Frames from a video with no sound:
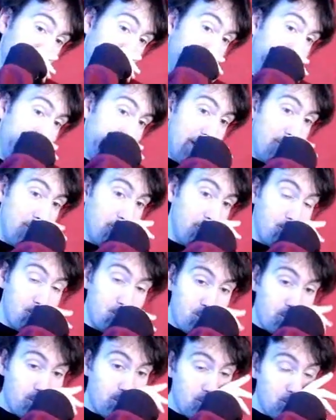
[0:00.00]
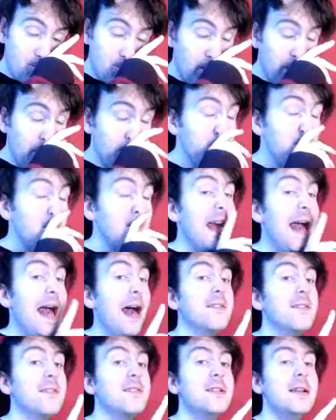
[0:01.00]
Yeah,
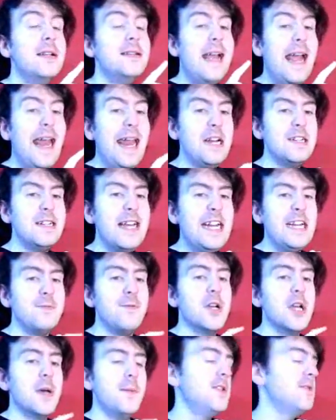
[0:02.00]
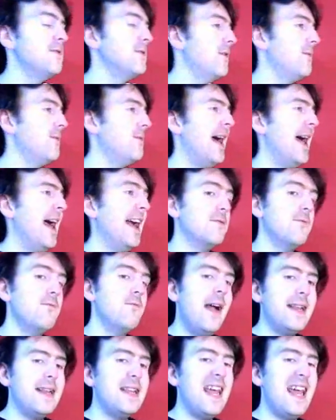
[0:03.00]
so the name change will come into effect
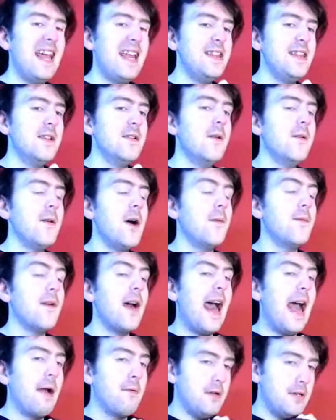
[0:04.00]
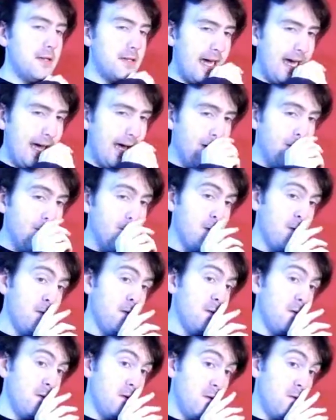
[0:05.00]
when Kingdom of Arendelle
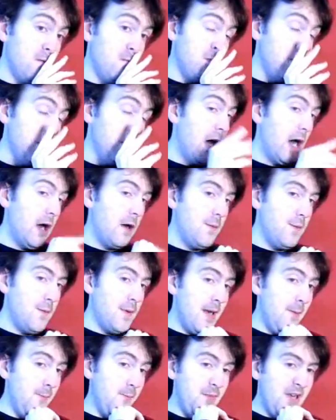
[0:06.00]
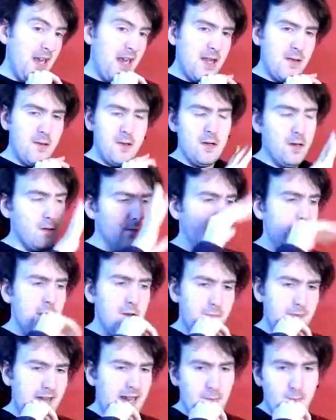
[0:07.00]
will open in God knows
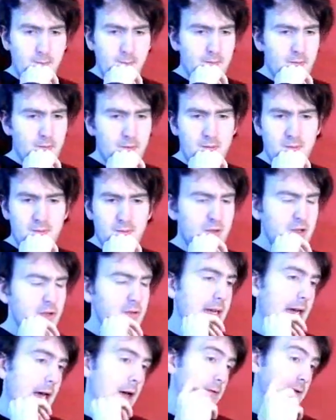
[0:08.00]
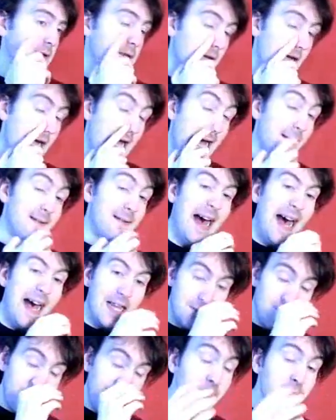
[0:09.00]
when. Who knows?
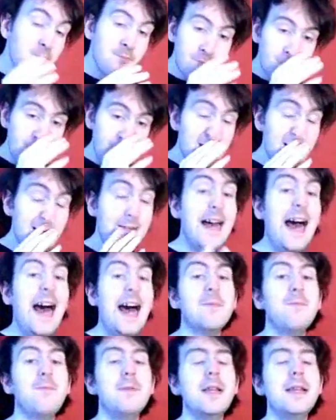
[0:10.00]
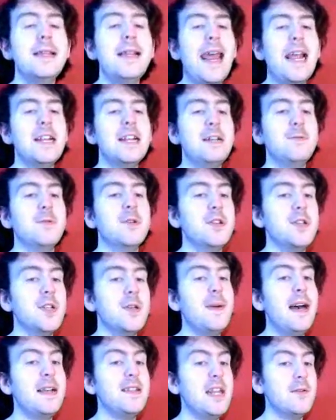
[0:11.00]
That's when the name change will come into
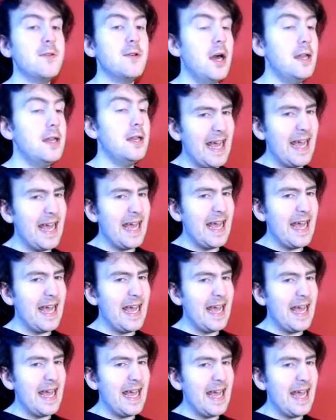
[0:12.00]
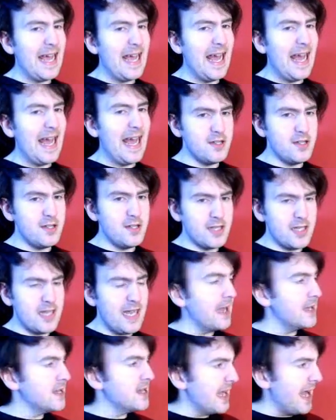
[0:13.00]
effect. So you've got a little bit of time to get used
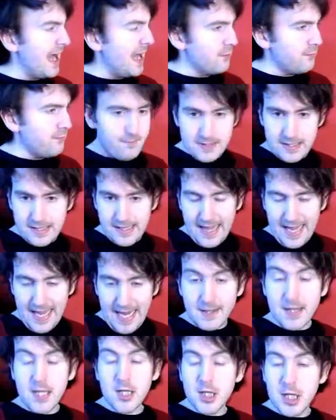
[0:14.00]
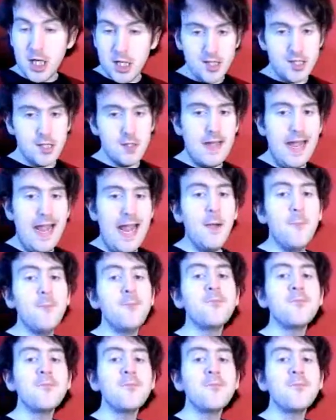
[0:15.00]
to get acquainted with the name and adjust to it.